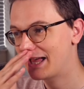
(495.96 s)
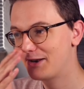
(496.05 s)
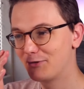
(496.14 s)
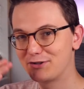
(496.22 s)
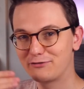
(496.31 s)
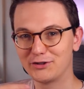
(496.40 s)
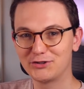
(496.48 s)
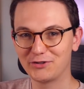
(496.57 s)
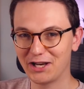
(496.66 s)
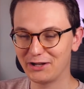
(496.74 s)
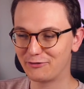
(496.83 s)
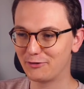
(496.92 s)
And what's
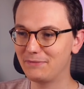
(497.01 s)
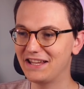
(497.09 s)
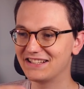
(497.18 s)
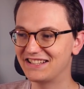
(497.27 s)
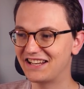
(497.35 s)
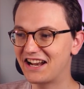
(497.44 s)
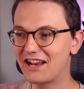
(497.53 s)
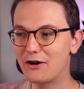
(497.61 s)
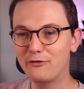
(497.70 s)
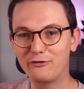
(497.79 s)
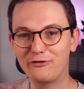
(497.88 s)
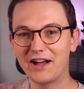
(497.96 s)
frustrating for me is that I
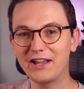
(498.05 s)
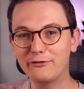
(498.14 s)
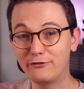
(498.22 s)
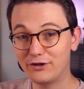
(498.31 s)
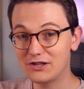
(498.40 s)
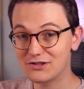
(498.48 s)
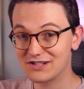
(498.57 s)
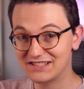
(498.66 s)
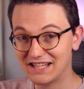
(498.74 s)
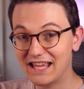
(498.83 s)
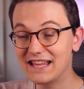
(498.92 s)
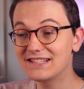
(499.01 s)
now find features
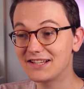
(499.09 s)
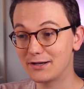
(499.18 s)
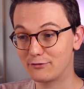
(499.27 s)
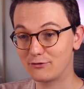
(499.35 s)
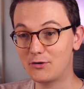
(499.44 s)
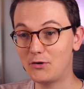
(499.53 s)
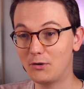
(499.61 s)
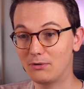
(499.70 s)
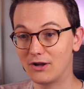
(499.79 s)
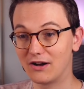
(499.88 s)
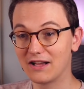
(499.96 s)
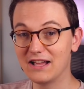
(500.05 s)
inside of
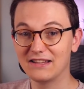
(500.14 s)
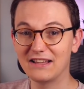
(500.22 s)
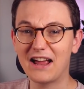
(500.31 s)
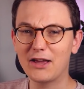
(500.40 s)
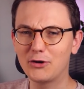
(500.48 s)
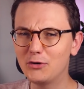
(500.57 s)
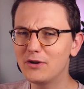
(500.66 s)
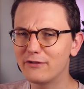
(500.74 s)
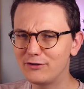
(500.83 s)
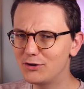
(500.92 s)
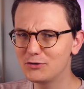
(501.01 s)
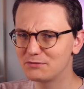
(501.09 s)
CrocoBlock that I could
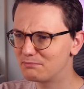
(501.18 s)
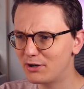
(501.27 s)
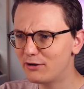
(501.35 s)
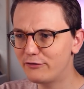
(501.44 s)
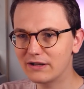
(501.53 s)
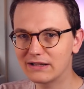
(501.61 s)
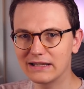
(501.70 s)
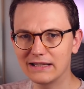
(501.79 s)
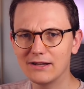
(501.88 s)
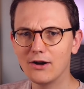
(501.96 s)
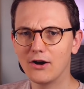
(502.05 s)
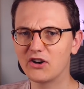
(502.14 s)
have used perfectly
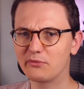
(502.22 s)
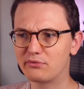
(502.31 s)
on a